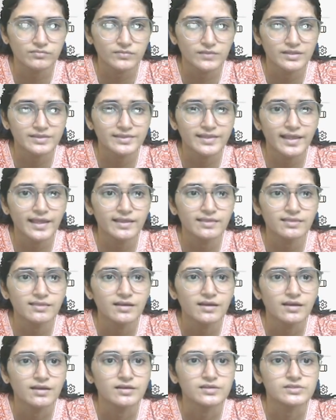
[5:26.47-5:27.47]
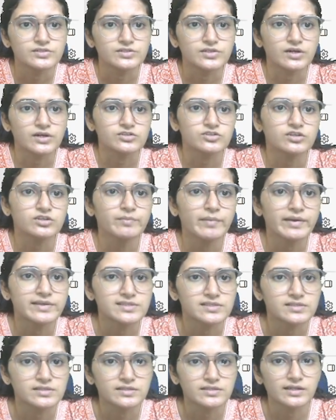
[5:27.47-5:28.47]
then structure
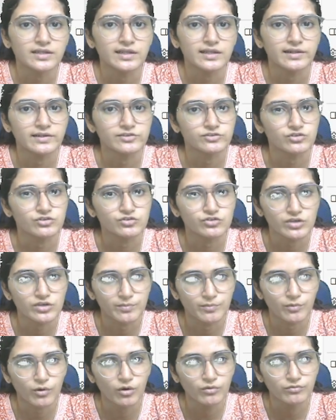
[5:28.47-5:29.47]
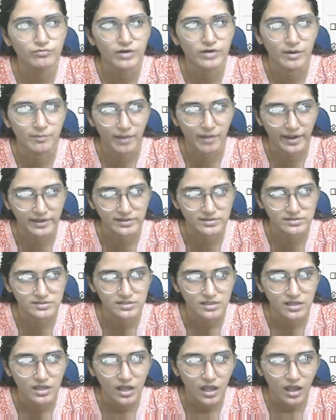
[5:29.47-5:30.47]
basicity relationship of
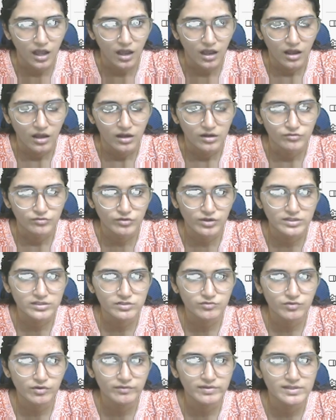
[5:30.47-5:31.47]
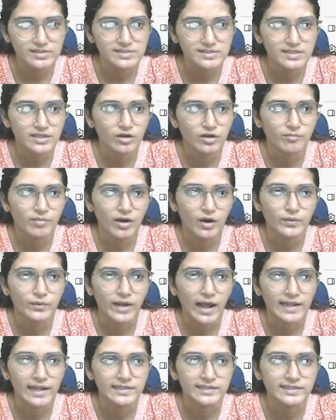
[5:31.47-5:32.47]
amines. First we will see about
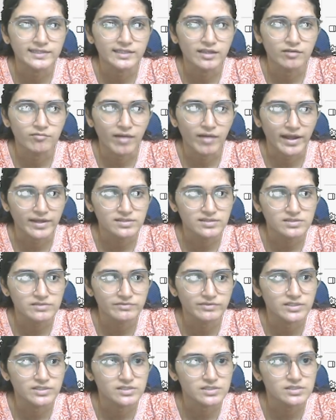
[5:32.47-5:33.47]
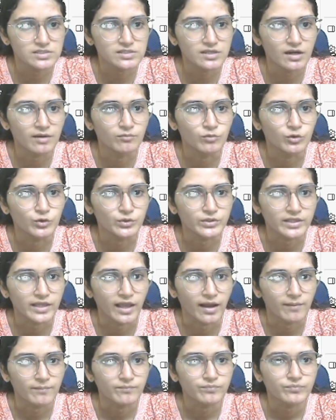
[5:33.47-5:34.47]
alkanamines versus
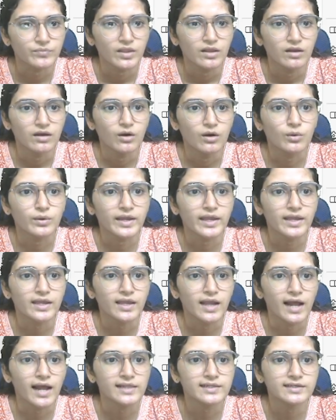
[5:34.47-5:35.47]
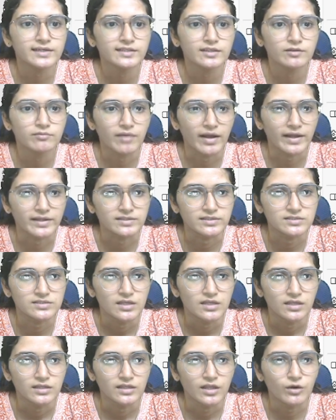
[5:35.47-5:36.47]
ammonia. Okay, alkanamines,
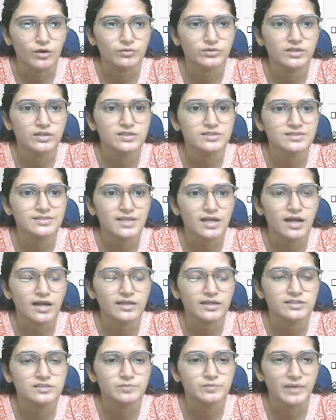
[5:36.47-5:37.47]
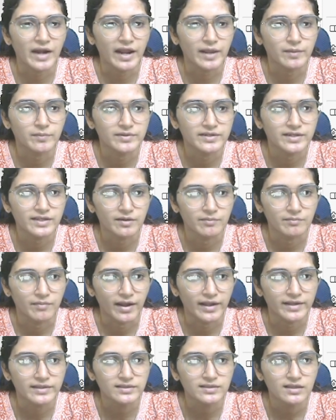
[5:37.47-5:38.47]
now this is primary
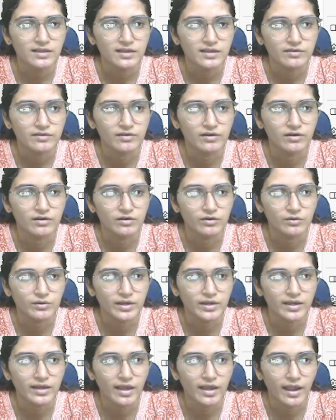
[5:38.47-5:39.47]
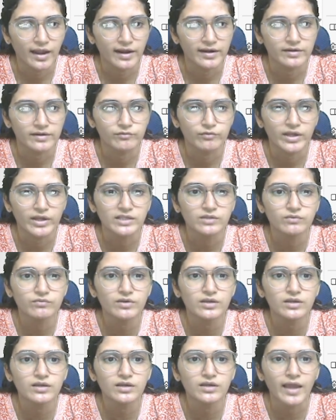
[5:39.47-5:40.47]
amine. Okay, and when
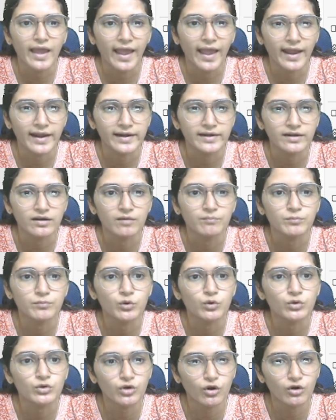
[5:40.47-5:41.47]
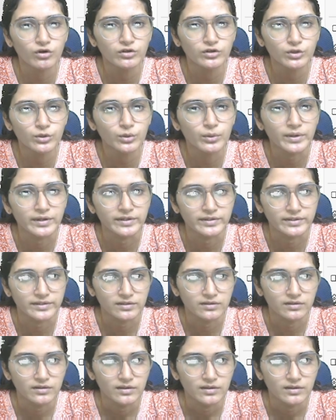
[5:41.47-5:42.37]
we add a proton to it,